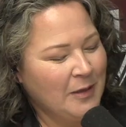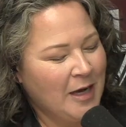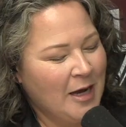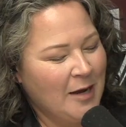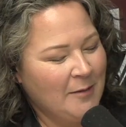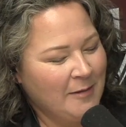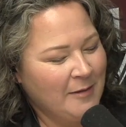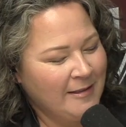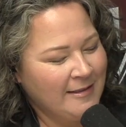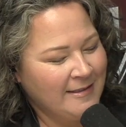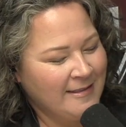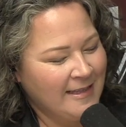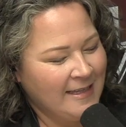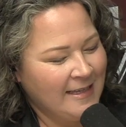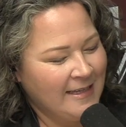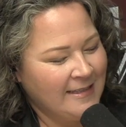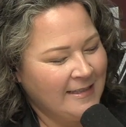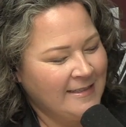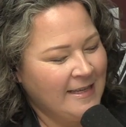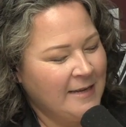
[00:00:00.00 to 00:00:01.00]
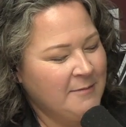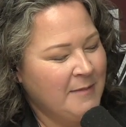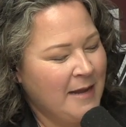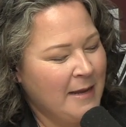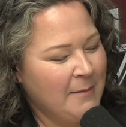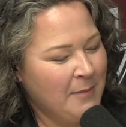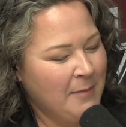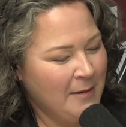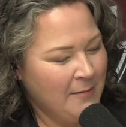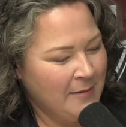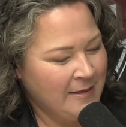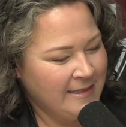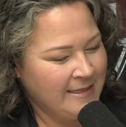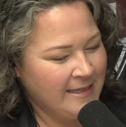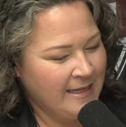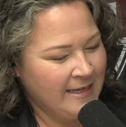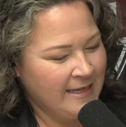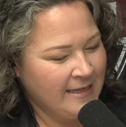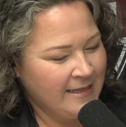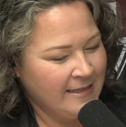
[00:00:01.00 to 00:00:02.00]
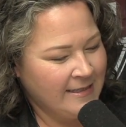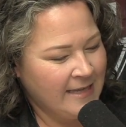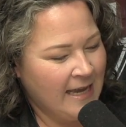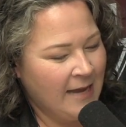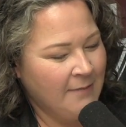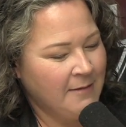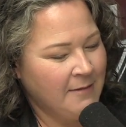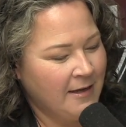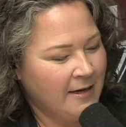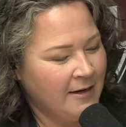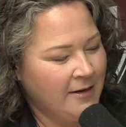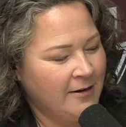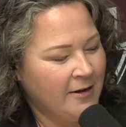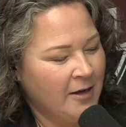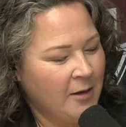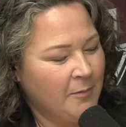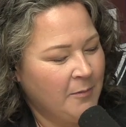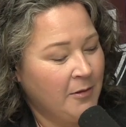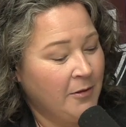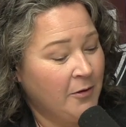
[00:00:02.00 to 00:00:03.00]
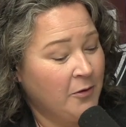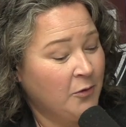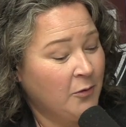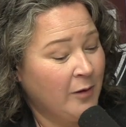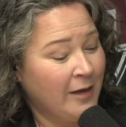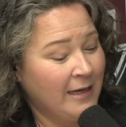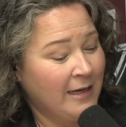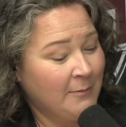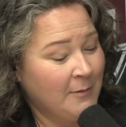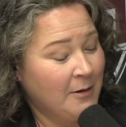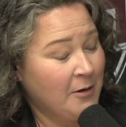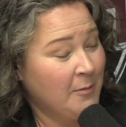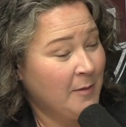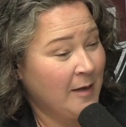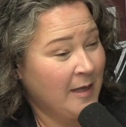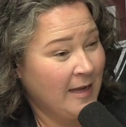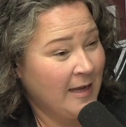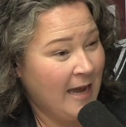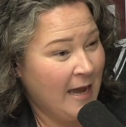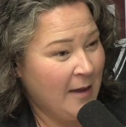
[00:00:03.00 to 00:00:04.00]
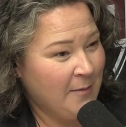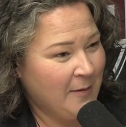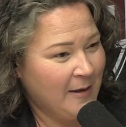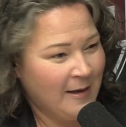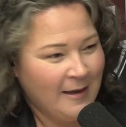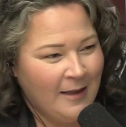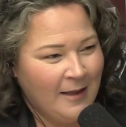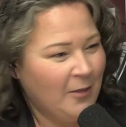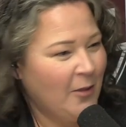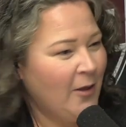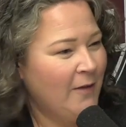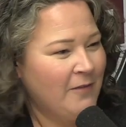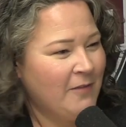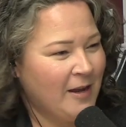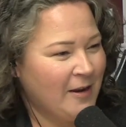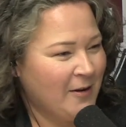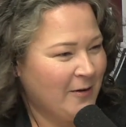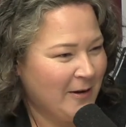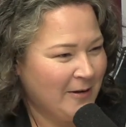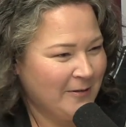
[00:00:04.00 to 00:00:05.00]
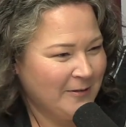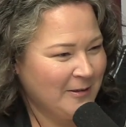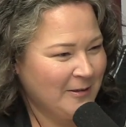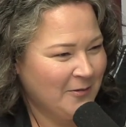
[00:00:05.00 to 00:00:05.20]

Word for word: one comment said, "It's like Matt Pittman says, I'm not here to help you lose weight. I'm here to make you happy." Love that quote.